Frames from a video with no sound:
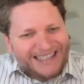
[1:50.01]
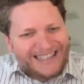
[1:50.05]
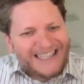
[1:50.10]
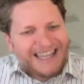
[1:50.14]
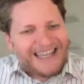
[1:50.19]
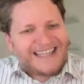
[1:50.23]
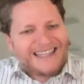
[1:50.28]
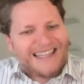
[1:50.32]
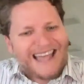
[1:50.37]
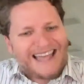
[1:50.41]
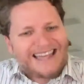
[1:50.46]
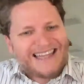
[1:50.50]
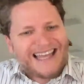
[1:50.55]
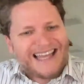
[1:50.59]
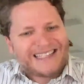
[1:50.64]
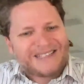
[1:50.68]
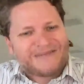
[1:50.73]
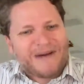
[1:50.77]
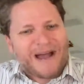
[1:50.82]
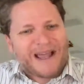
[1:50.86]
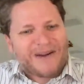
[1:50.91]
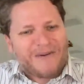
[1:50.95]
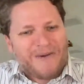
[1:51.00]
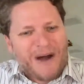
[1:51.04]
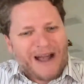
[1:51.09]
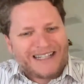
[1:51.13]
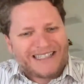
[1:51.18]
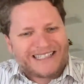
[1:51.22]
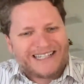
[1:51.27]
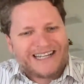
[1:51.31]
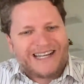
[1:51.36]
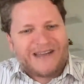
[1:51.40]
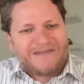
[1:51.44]
that's my
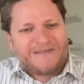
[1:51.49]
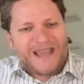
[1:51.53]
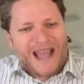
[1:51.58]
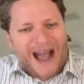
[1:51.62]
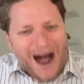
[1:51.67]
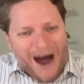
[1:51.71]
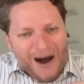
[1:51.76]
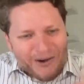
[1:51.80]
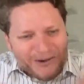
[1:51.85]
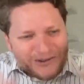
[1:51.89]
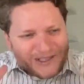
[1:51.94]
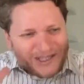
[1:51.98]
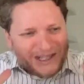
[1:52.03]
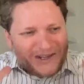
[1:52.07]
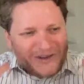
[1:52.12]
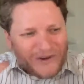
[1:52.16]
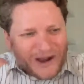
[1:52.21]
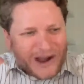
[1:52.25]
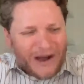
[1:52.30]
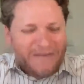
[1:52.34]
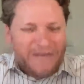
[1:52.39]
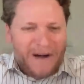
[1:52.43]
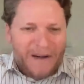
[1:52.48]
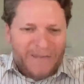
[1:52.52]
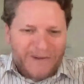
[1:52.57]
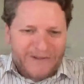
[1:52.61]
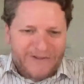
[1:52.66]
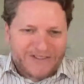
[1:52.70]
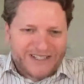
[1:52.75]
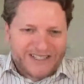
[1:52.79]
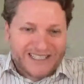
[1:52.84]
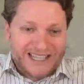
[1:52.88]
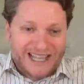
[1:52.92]
question. I mean, how did you come up
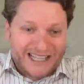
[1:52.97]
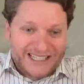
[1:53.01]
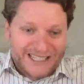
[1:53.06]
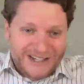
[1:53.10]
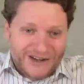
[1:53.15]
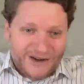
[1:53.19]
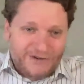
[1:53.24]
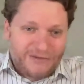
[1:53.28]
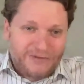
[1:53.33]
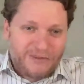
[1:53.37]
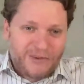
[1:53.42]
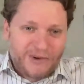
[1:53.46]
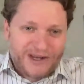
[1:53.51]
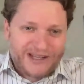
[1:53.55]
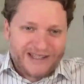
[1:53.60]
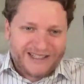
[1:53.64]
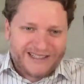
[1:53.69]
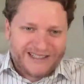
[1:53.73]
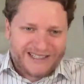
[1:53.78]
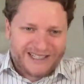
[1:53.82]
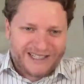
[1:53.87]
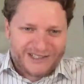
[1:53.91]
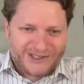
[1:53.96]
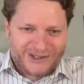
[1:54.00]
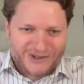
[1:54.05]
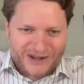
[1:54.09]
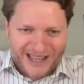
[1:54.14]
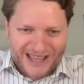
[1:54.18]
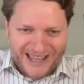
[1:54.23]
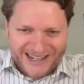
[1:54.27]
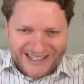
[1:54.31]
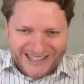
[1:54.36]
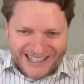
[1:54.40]
with this idea of putting these things
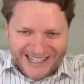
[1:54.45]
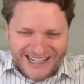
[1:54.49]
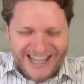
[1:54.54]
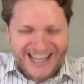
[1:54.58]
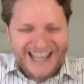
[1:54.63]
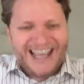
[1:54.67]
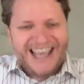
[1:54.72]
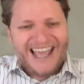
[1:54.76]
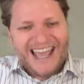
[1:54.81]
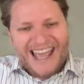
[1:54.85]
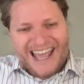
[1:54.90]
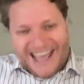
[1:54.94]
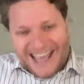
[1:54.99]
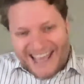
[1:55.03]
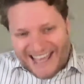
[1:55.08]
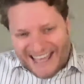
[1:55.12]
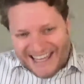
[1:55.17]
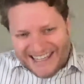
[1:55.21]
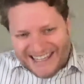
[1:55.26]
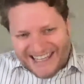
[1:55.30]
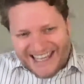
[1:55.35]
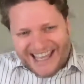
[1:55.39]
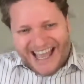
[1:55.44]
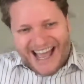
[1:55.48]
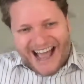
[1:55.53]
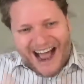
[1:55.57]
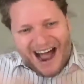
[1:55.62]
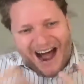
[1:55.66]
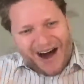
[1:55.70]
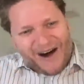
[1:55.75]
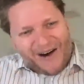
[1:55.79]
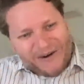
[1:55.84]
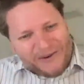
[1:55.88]
together, and
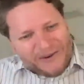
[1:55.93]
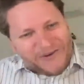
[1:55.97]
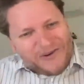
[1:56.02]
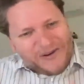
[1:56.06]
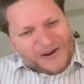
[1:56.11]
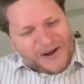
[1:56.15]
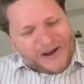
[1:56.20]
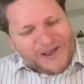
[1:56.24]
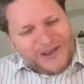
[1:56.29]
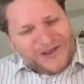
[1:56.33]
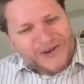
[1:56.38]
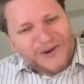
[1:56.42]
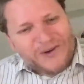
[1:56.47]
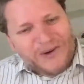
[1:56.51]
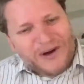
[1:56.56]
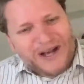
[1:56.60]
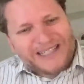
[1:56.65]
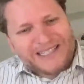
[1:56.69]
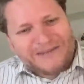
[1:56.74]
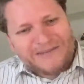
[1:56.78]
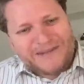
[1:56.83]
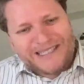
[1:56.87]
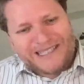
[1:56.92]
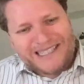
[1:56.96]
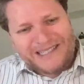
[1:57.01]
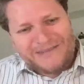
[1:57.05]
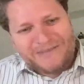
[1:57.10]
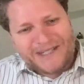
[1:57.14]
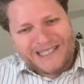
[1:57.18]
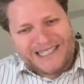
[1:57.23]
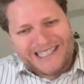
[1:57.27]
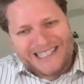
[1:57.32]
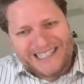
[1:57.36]
how you as a
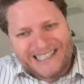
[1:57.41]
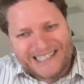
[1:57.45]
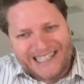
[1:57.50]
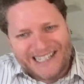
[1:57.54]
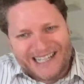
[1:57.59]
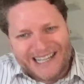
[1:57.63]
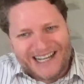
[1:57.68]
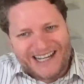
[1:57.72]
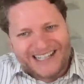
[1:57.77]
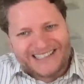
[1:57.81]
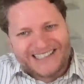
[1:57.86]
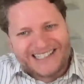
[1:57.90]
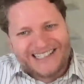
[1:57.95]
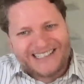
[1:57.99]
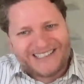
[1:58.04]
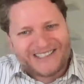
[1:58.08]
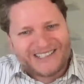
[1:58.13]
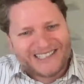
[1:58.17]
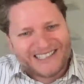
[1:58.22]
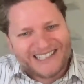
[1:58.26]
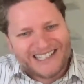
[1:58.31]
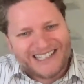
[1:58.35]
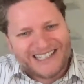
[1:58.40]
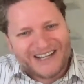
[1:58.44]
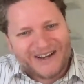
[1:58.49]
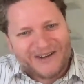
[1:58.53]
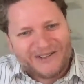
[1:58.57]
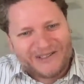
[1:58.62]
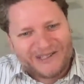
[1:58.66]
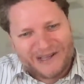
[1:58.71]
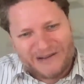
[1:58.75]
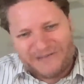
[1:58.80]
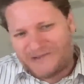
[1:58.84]
mathematician got interested in
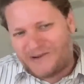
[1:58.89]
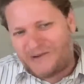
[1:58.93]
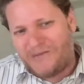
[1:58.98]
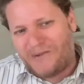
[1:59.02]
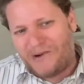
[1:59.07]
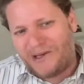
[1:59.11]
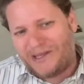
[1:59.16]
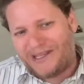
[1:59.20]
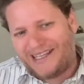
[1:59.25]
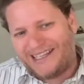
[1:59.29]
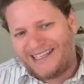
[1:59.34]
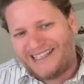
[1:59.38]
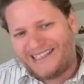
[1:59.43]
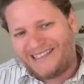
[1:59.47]
conceptual modeling?